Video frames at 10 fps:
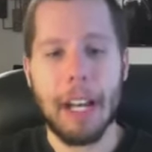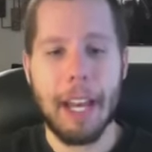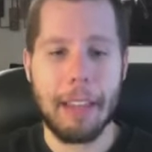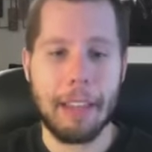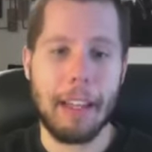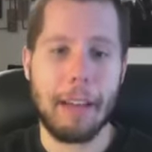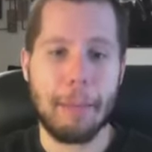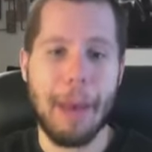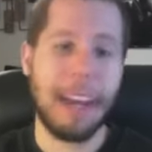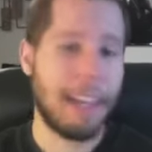
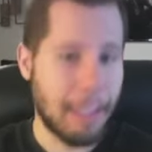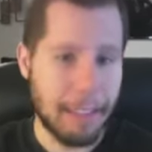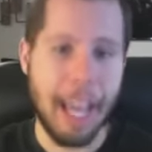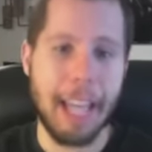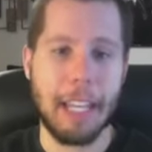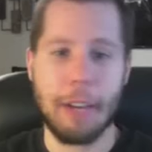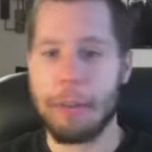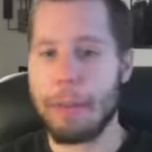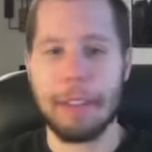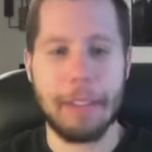And back in the day, there
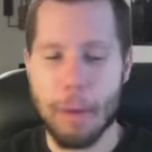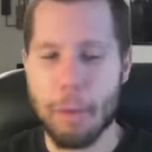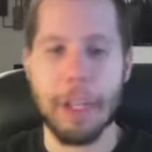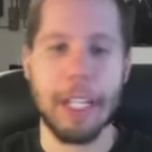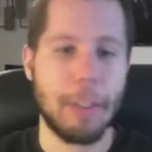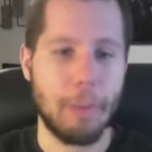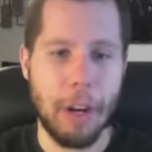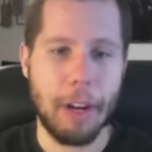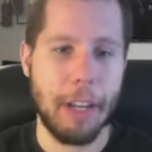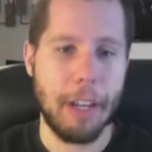would be some weeks
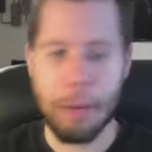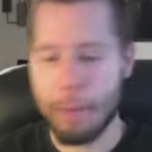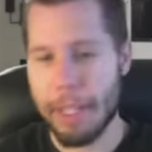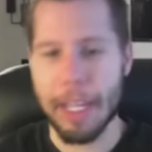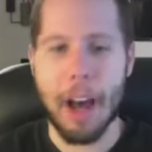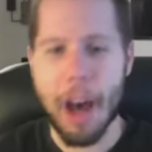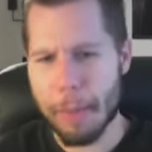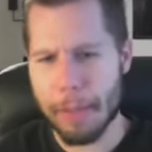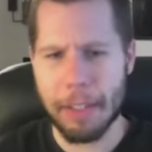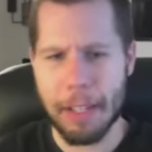where it would be the
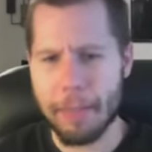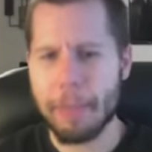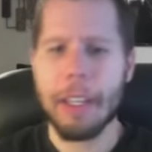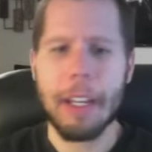opposite.